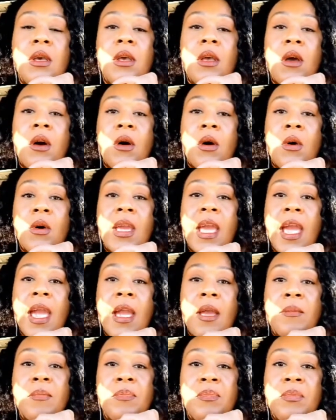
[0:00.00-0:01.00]

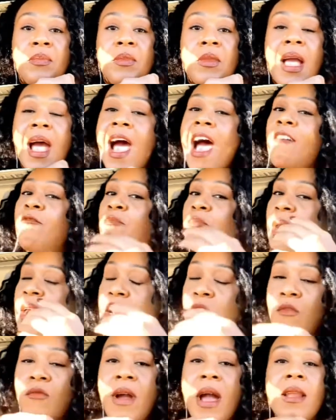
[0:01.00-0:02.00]
Okay? I've been
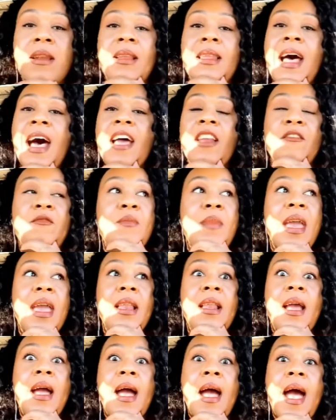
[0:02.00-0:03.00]
around a lot of
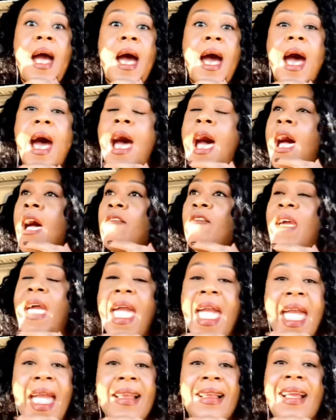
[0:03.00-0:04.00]
men. I've
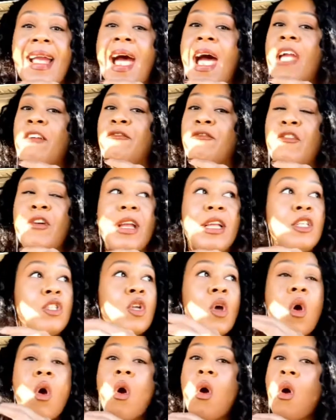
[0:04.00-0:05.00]
had guy friends
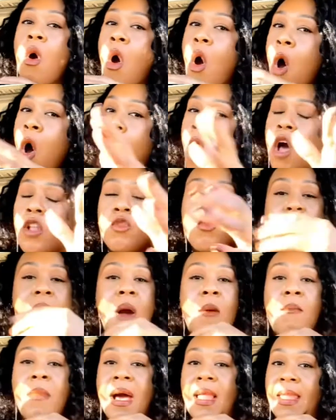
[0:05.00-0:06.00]
all
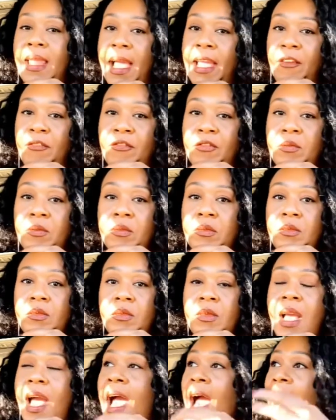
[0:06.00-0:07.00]
throughout my life.
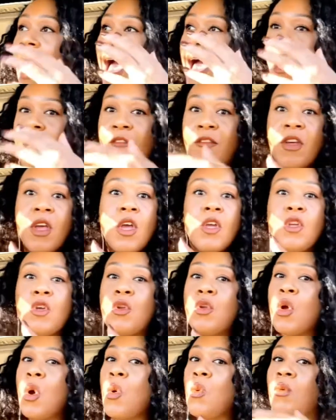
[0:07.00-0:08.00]
I've,
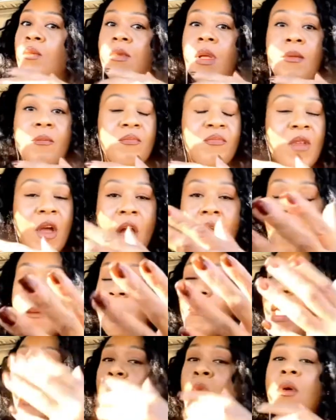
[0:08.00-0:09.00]

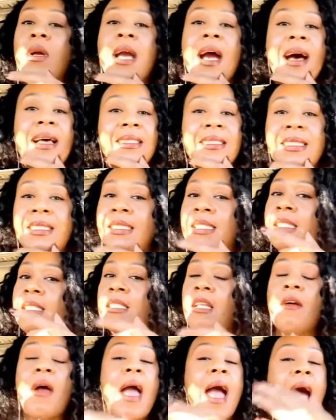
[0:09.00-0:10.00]
male cousins and
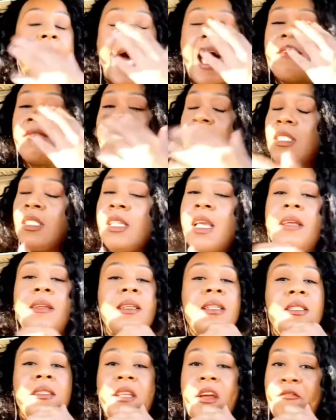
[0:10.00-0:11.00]
stuff. I've seen
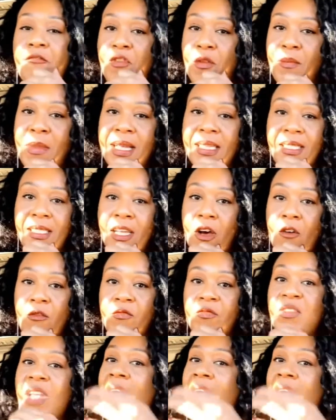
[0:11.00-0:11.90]
this stuff for myself.